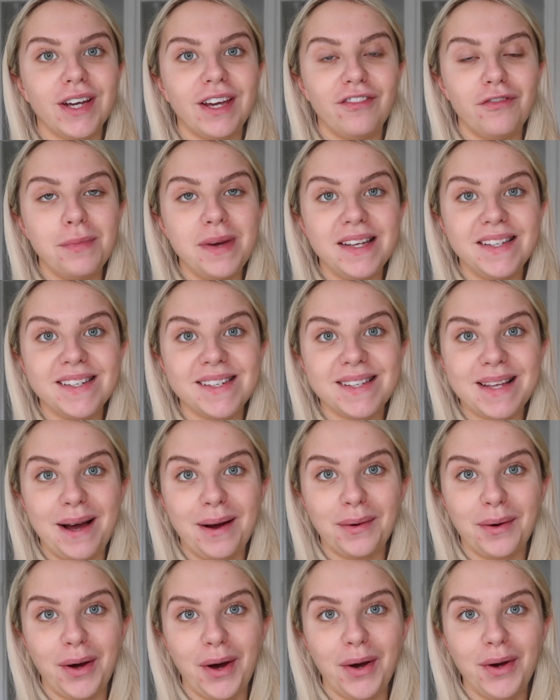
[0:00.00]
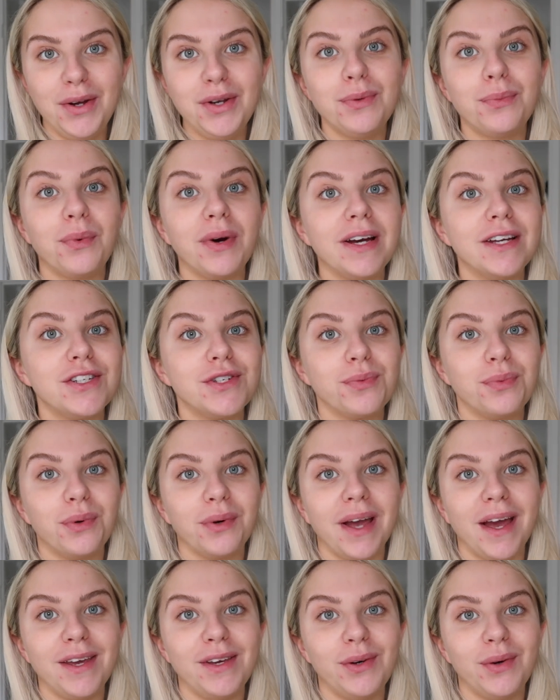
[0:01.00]
are giving me a discount code, which will
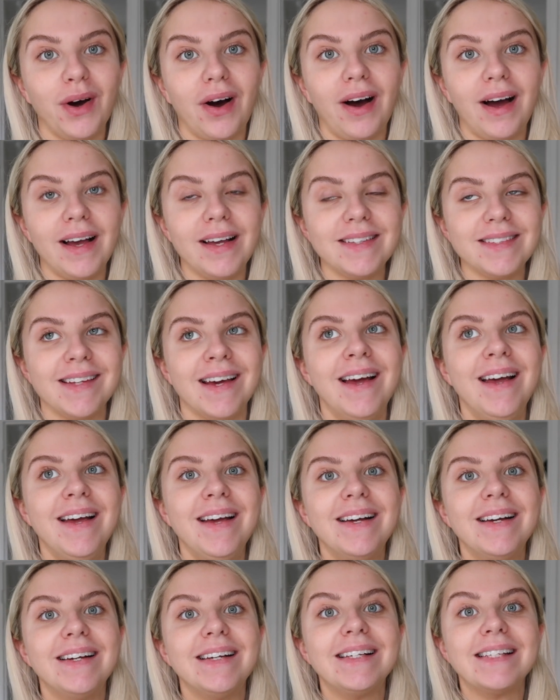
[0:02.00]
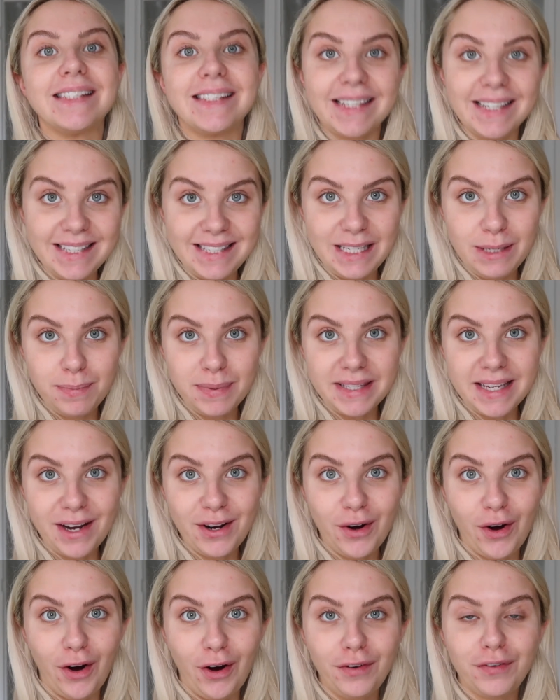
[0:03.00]
get you guys
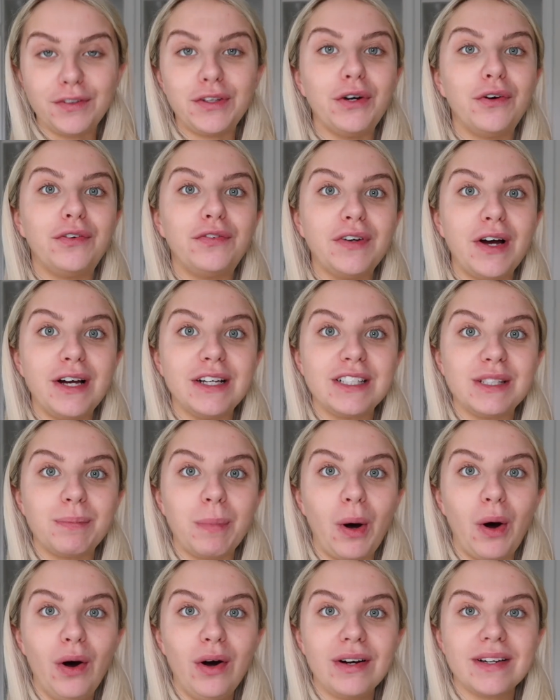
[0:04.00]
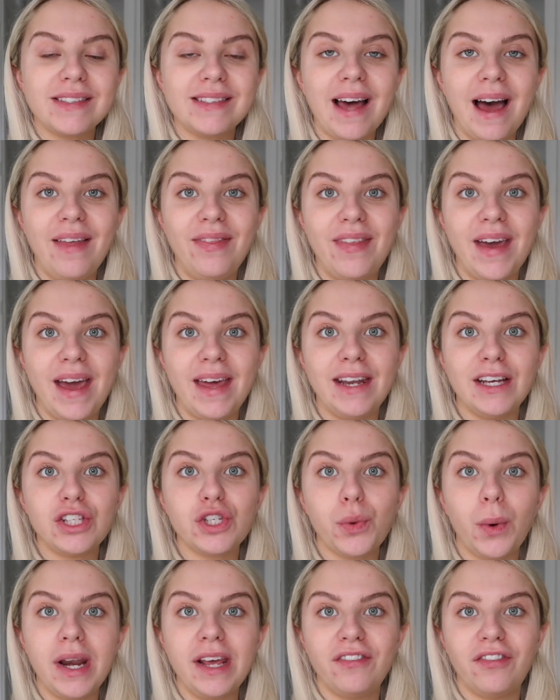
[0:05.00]
60% off your first box and then
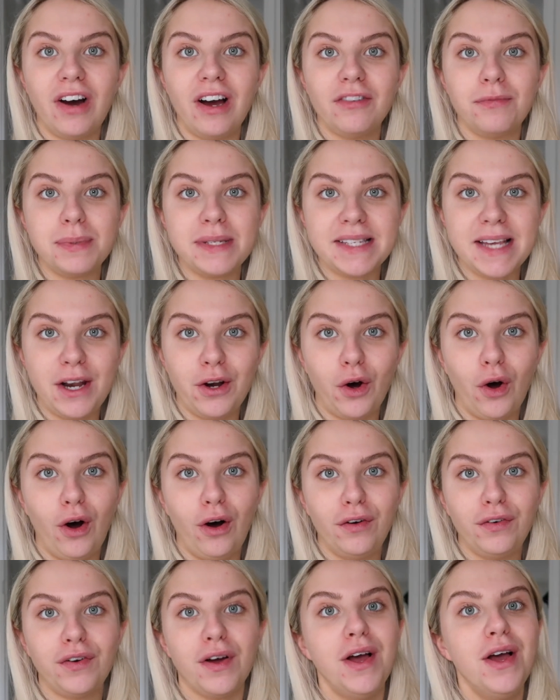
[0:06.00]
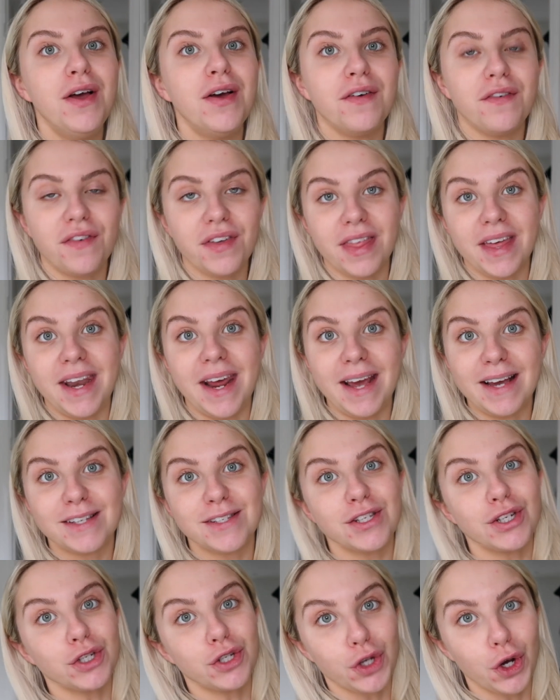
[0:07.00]
25% off for the
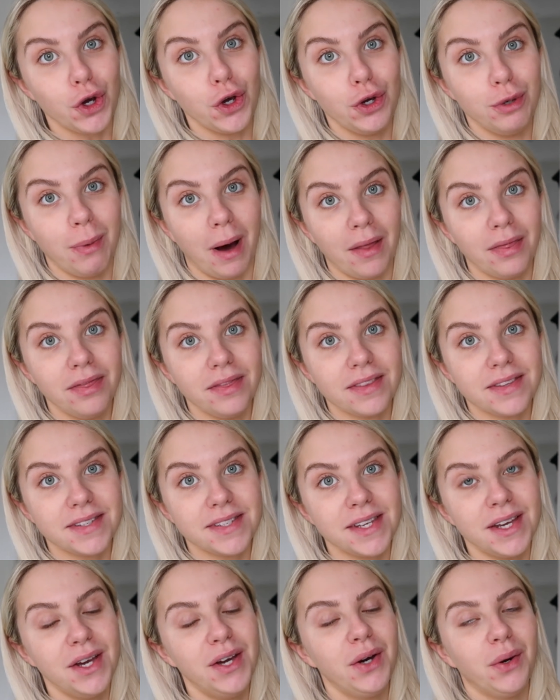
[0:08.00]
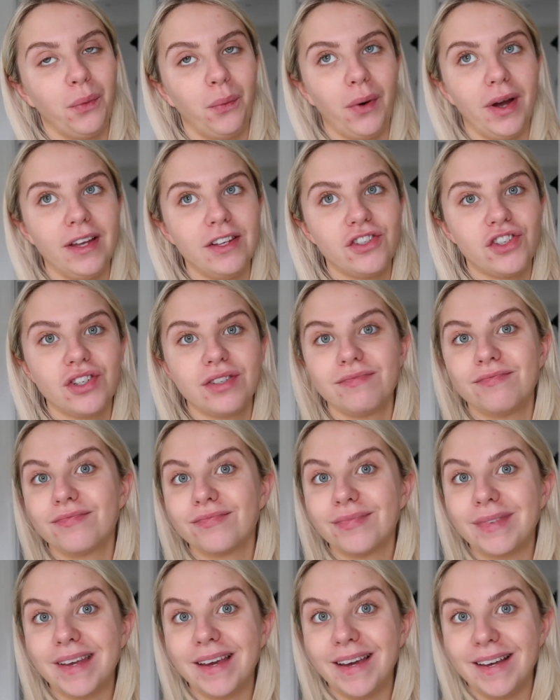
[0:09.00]
next 2 months, which
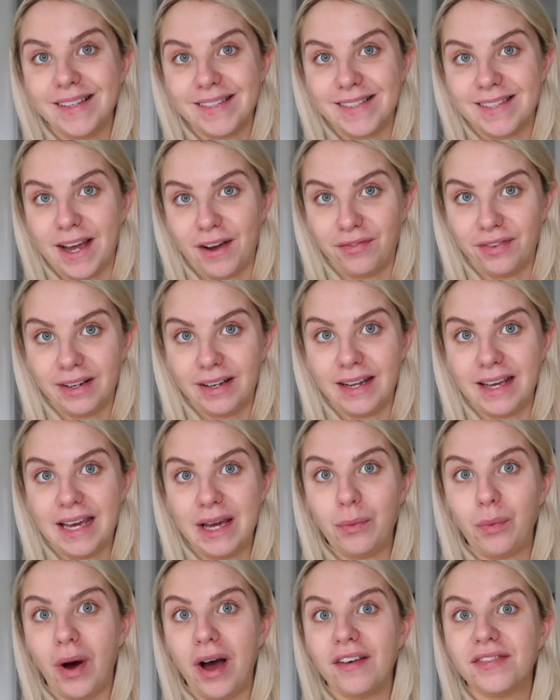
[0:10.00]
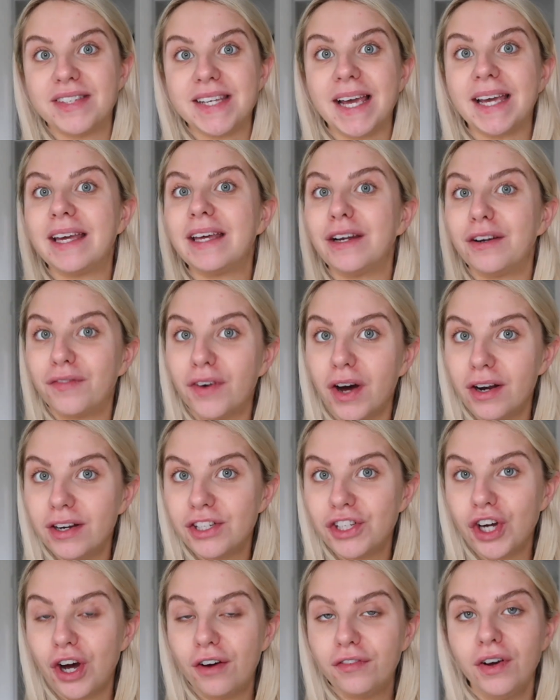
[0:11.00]
is definitely worth taking
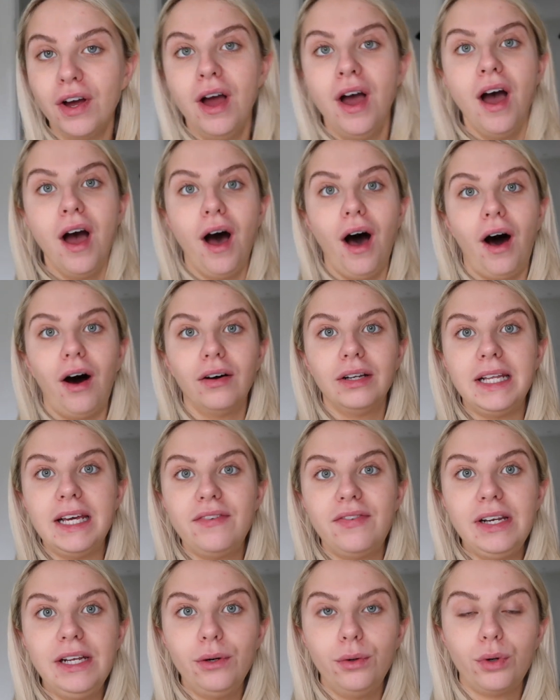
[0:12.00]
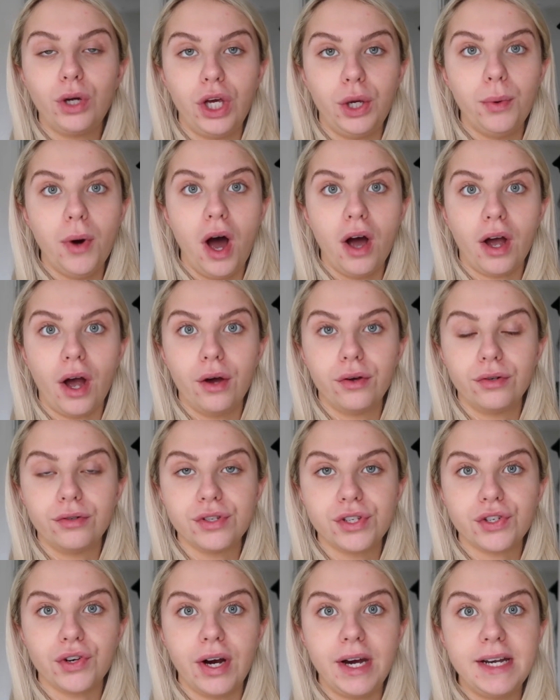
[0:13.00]
advantage of. I'll leave a little QR code
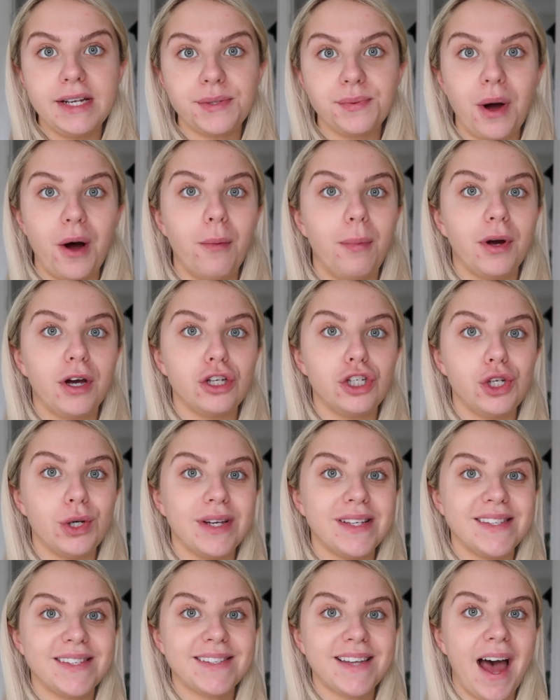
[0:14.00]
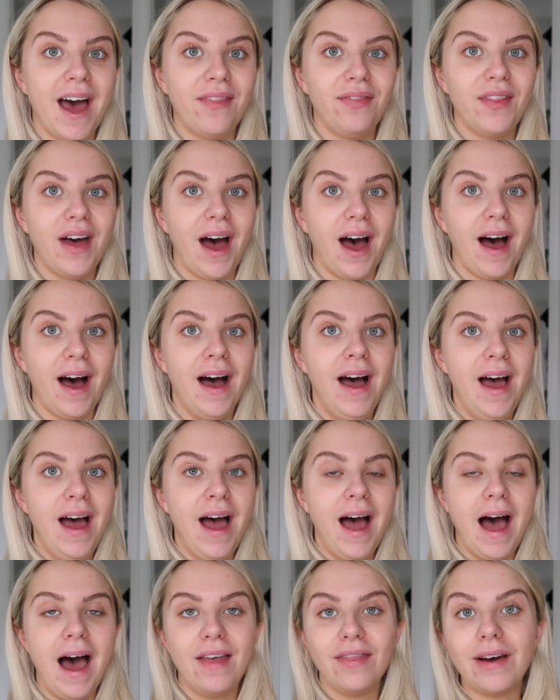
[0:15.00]
on screen as well because you can scan that
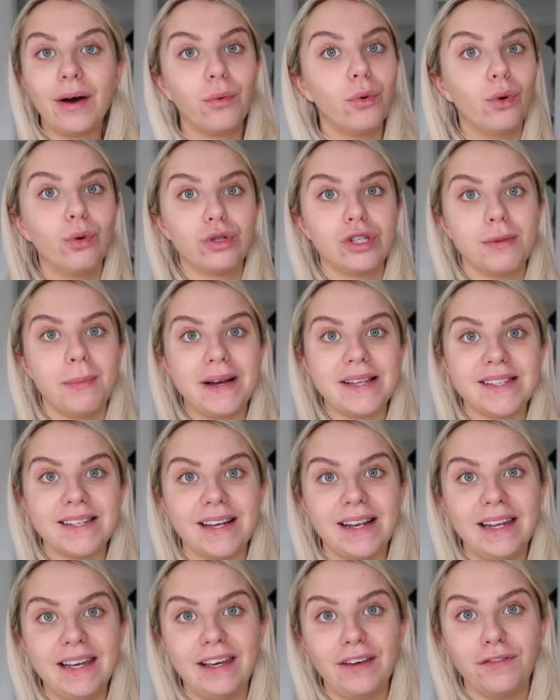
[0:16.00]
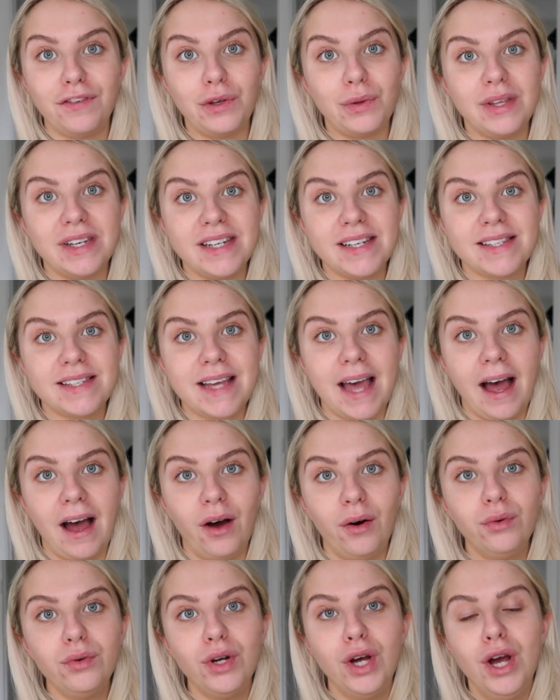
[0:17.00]
and that will automatically give you the
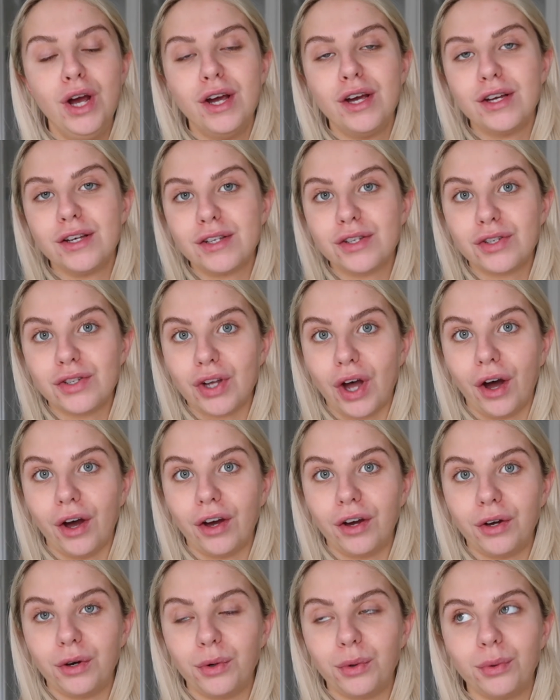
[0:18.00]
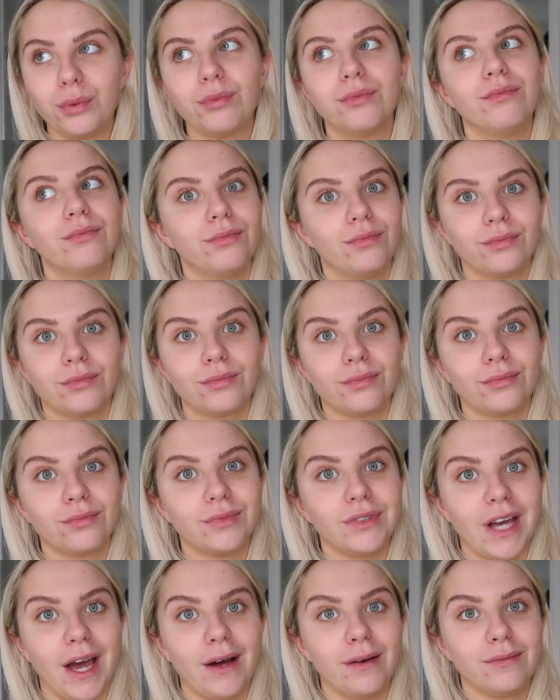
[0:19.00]
discount. So
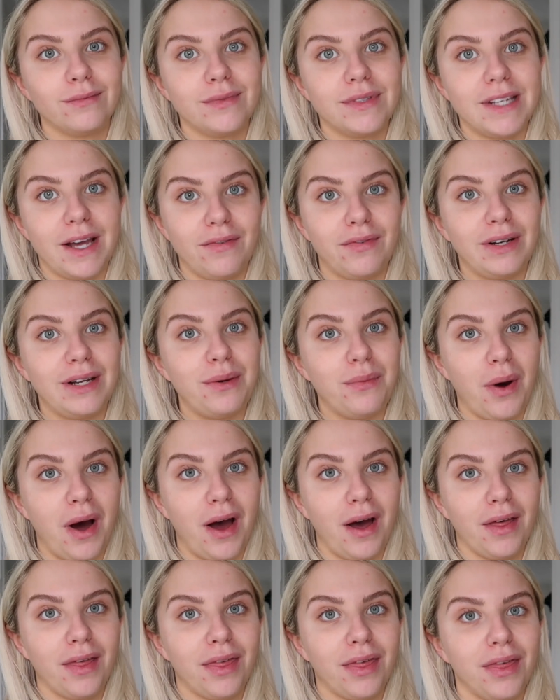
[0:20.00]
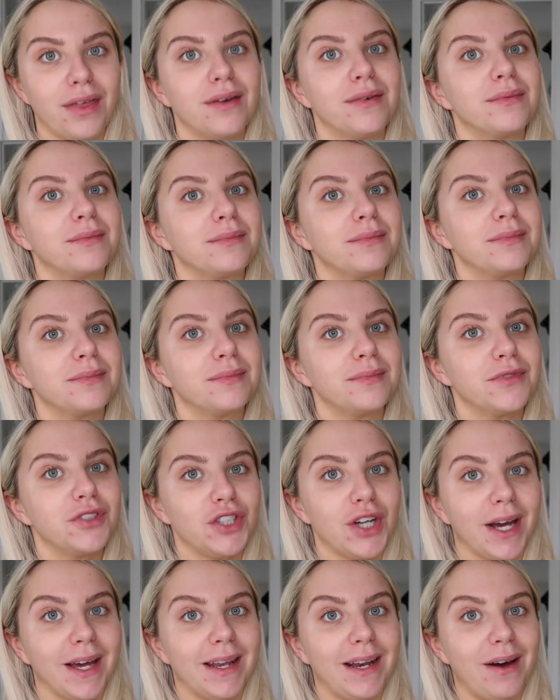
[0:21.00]
yeah, definitely worth
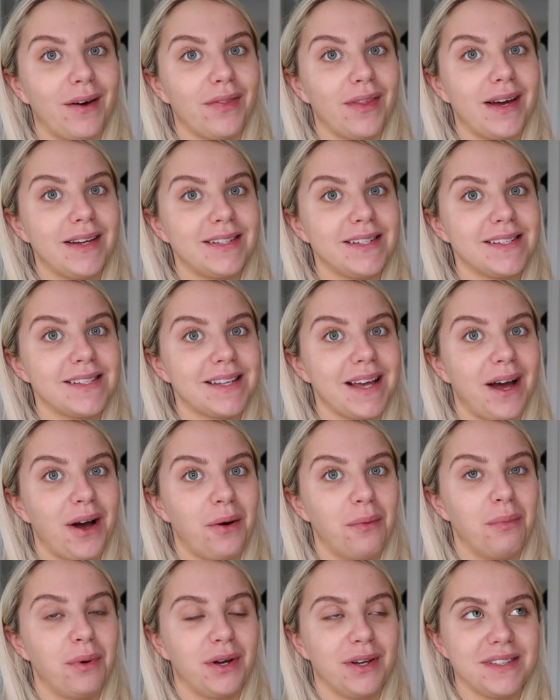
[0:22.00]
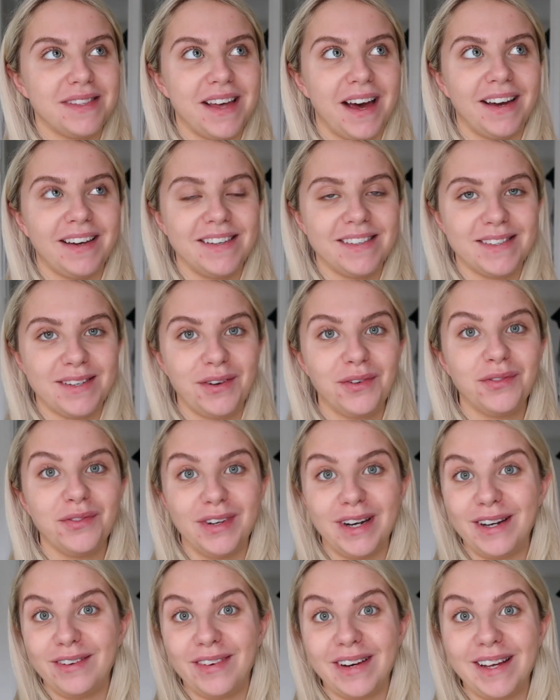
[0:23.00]
checking out that discount because that is
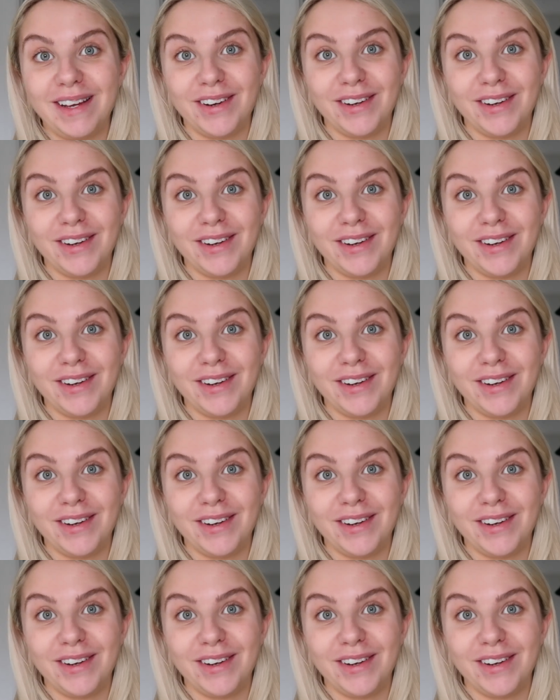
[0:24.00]
really, really